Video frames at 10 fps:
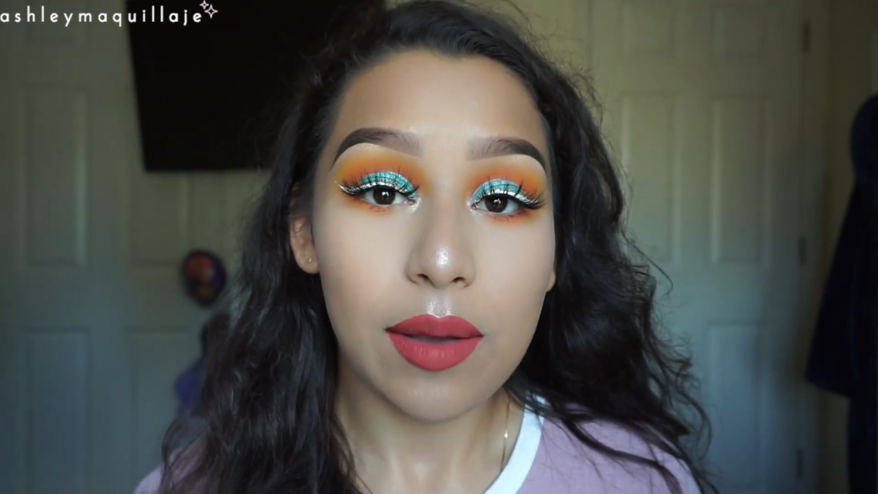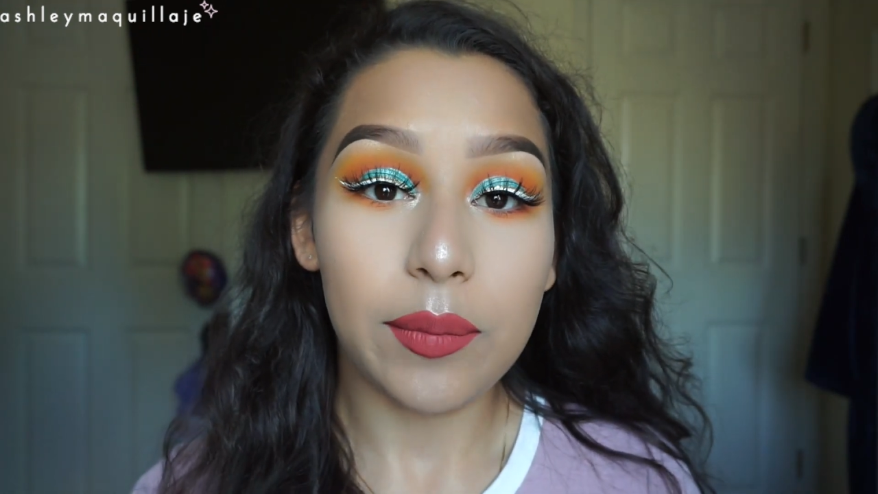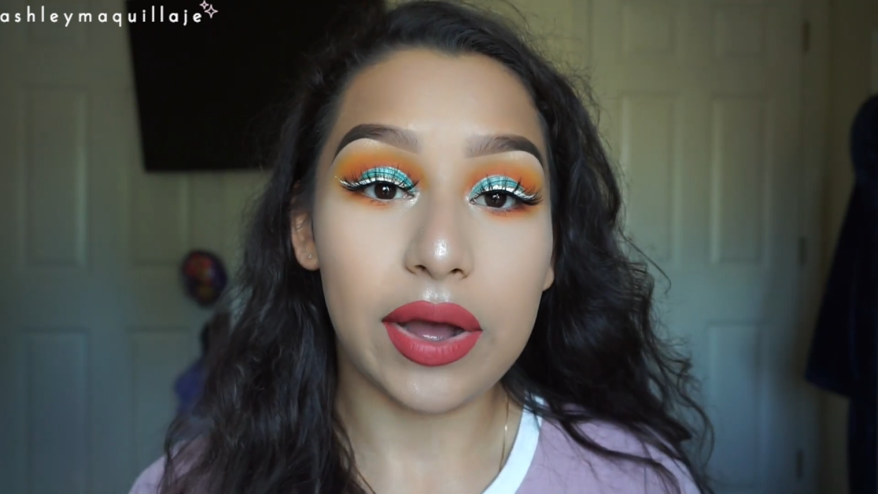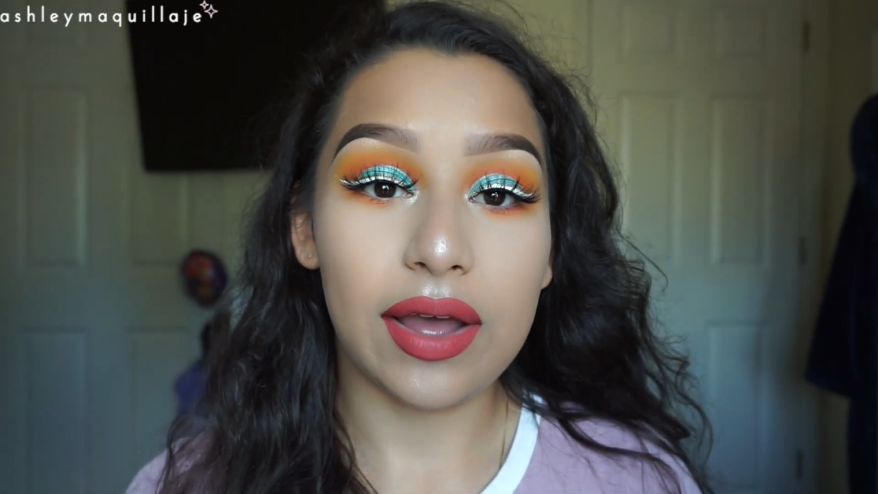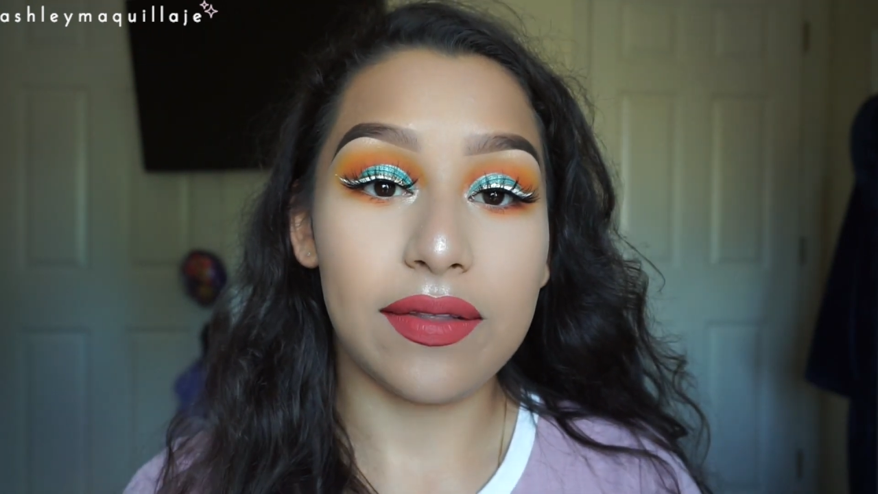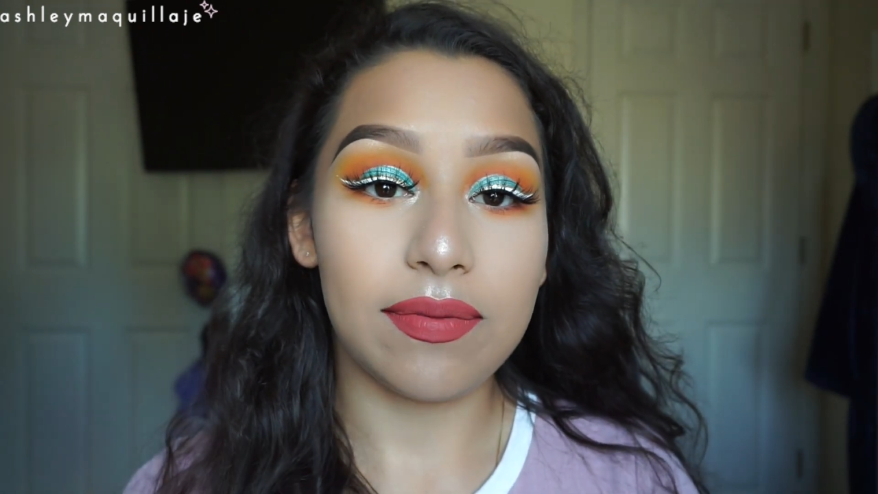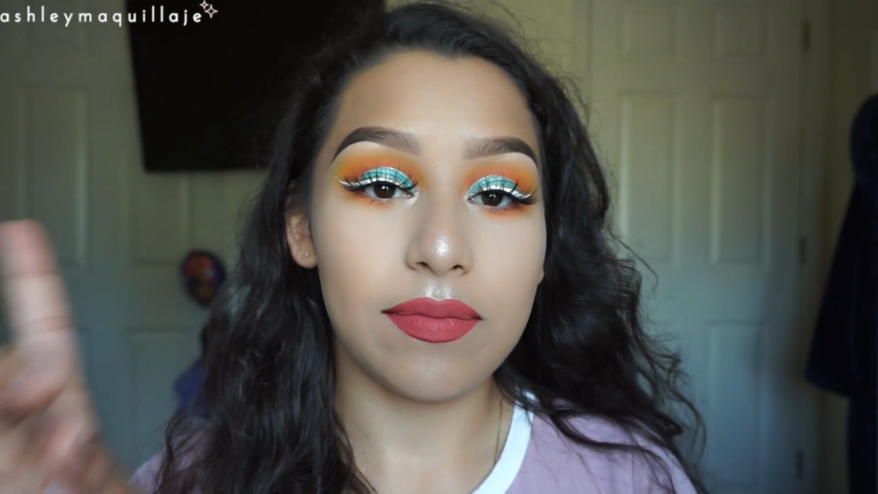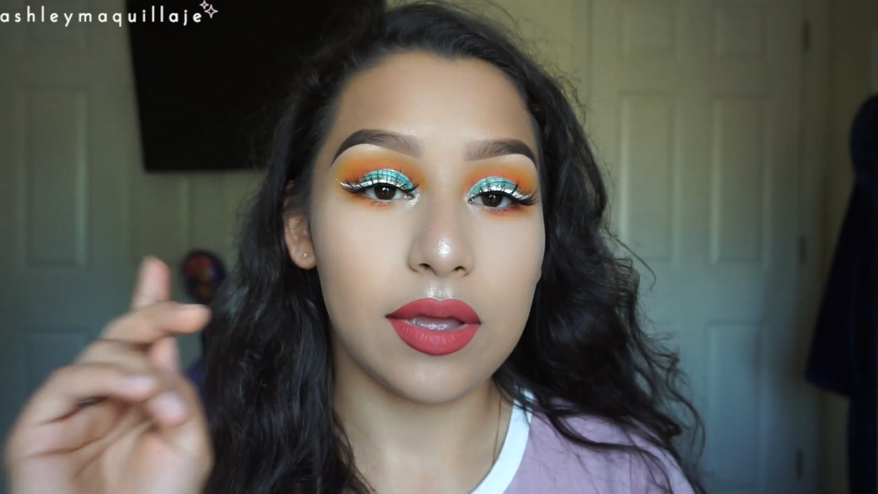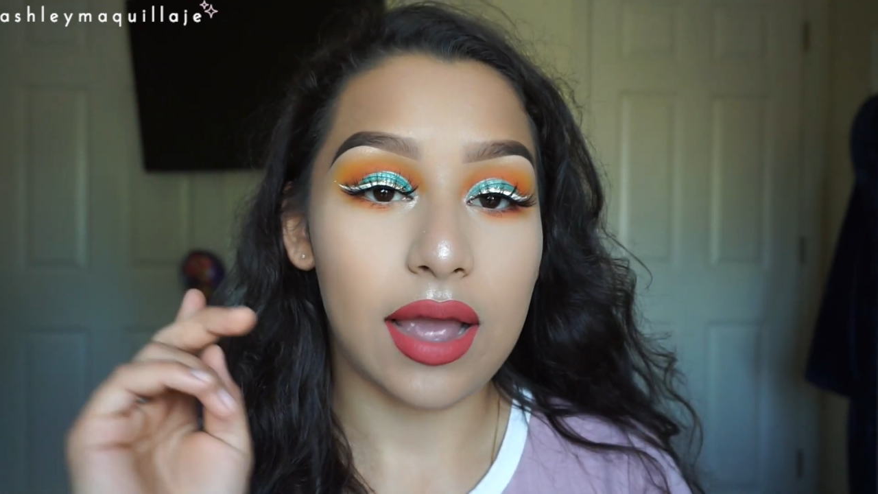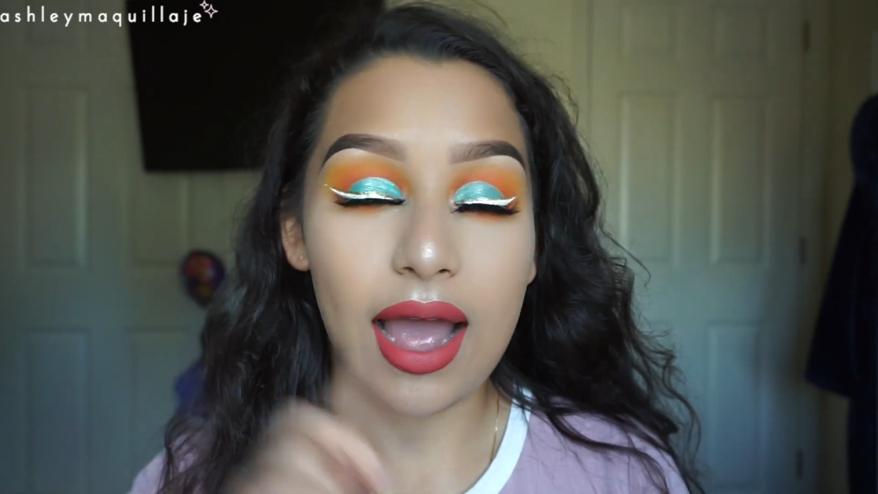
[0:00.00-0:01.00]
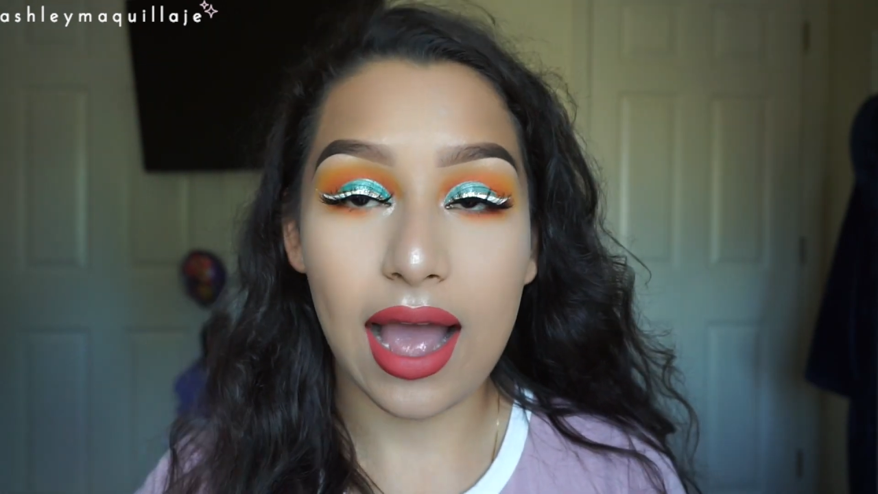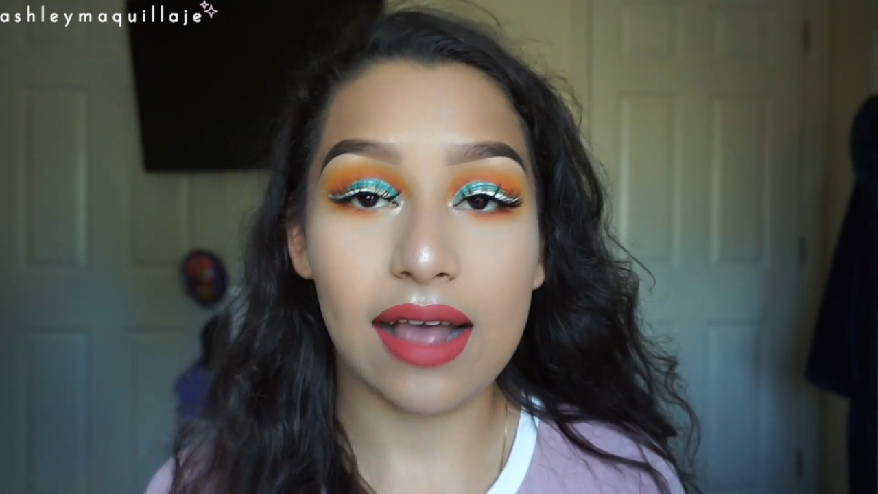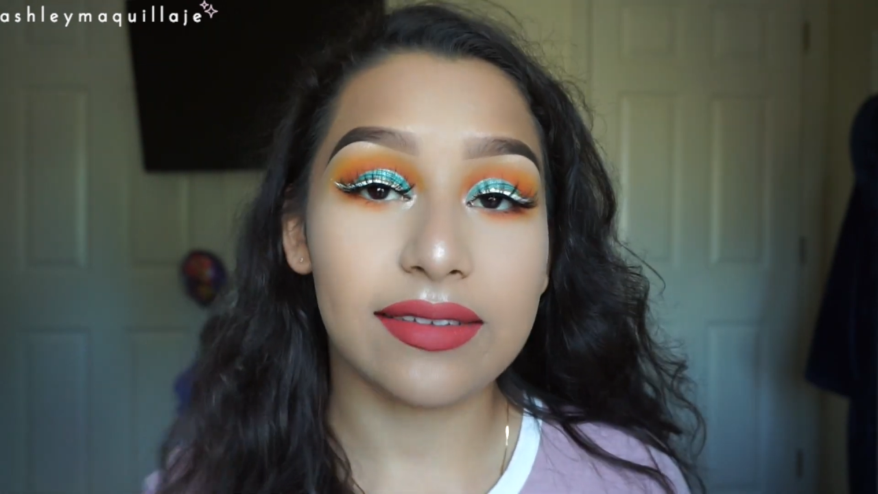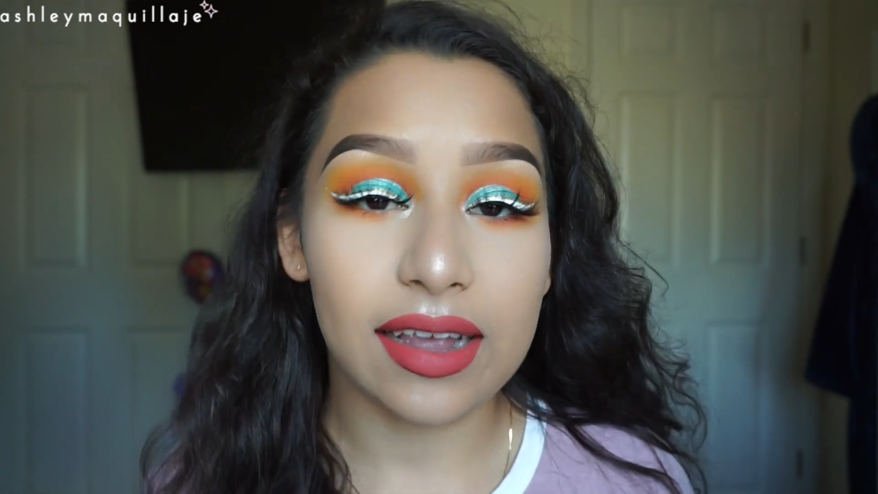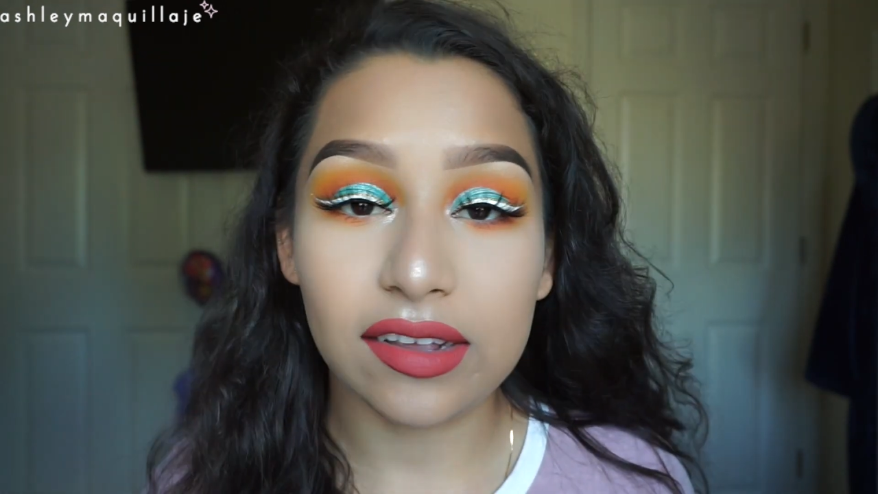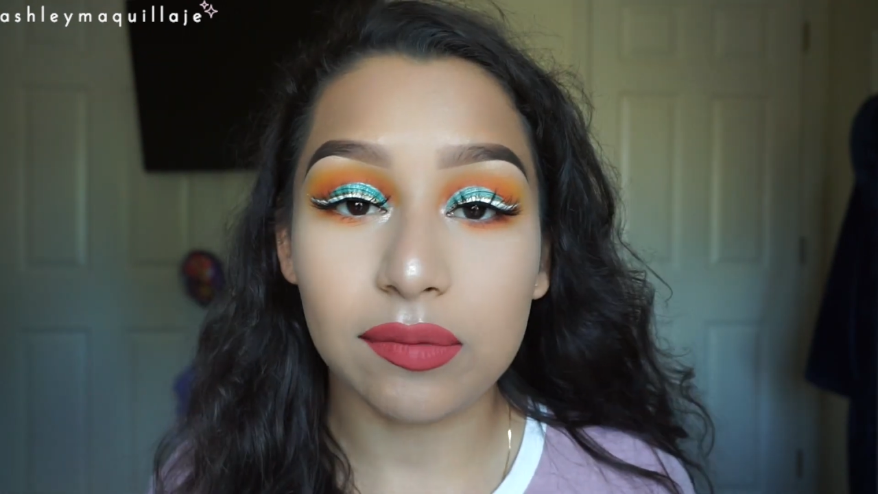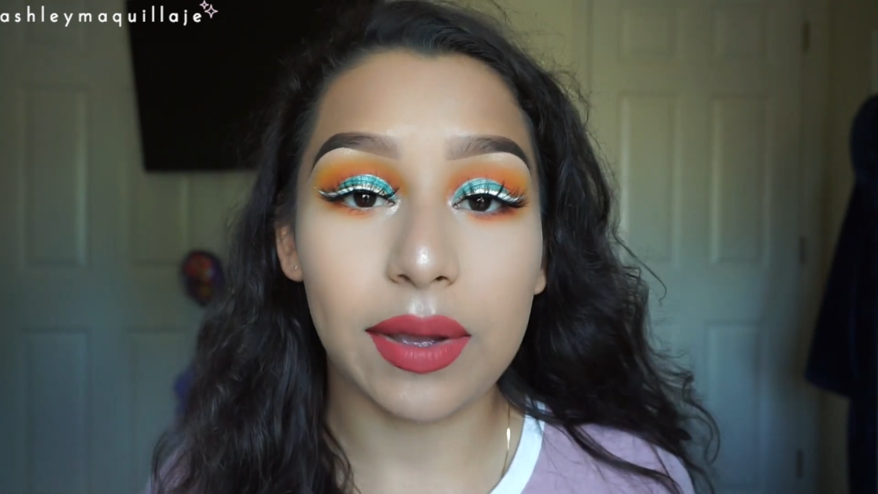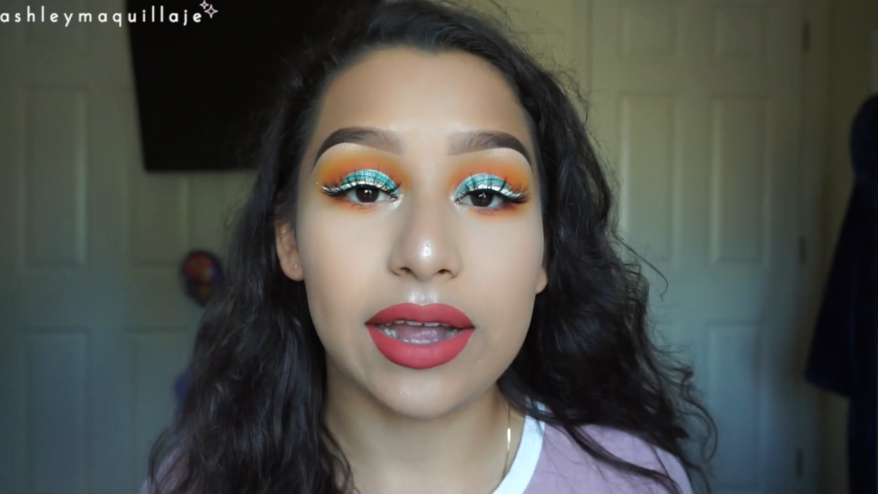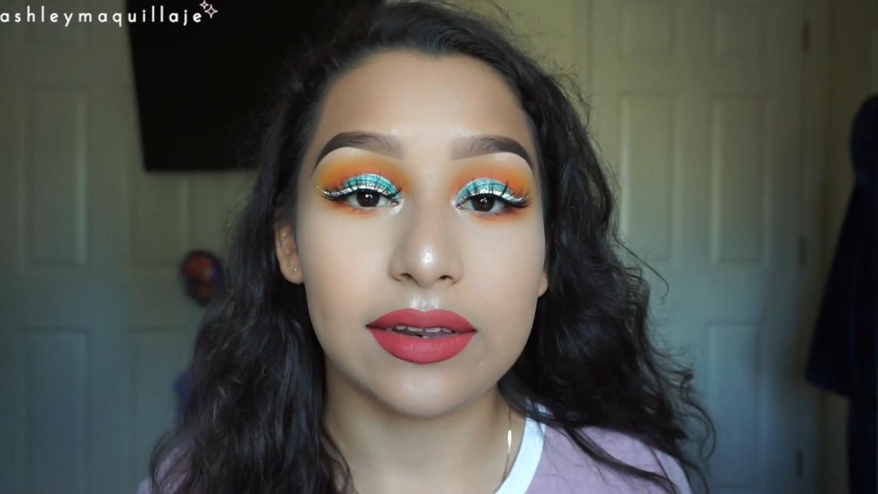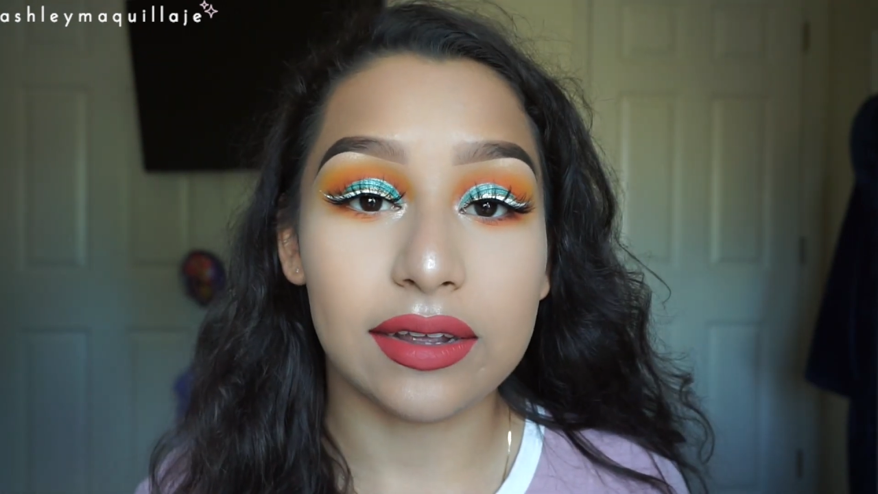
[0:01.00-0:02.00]
but as I
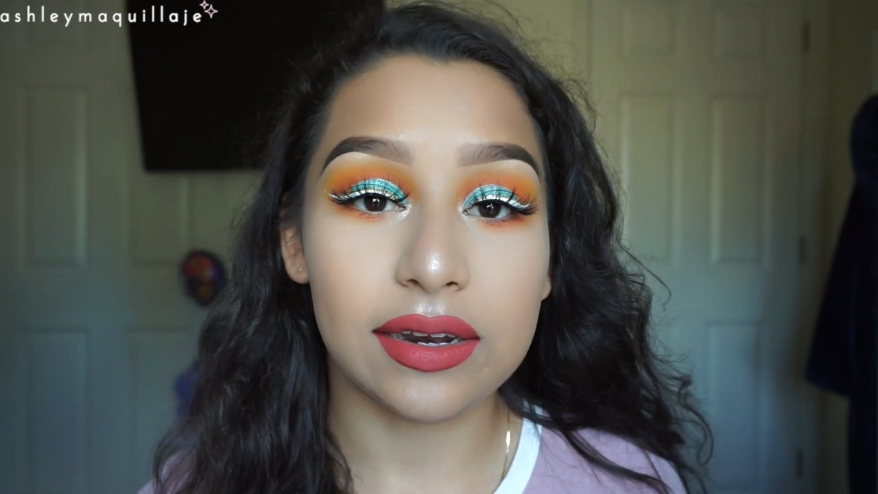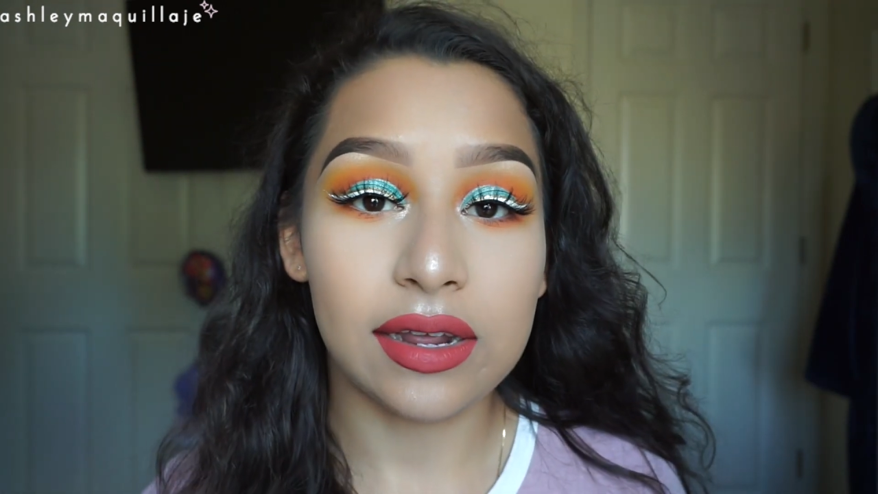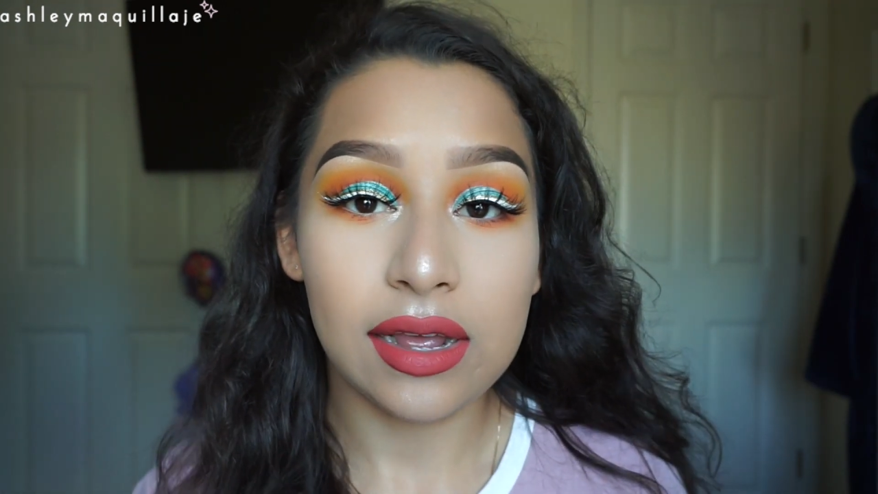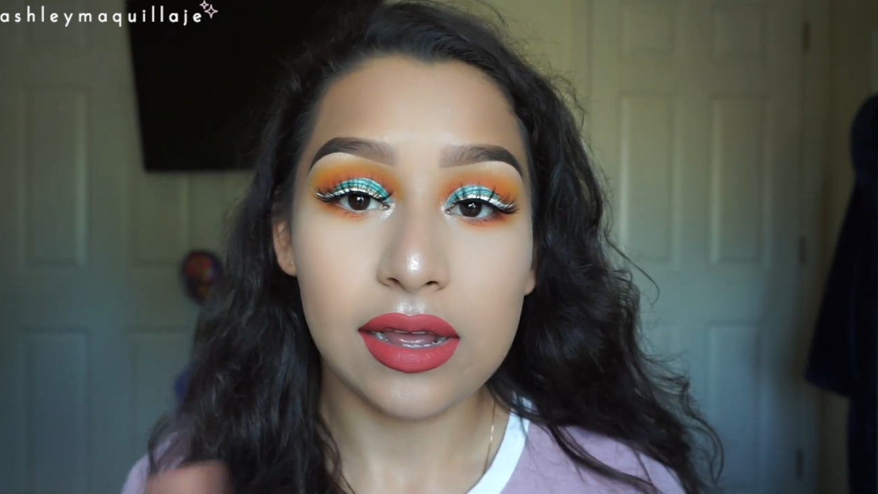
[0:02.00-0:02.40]
expected,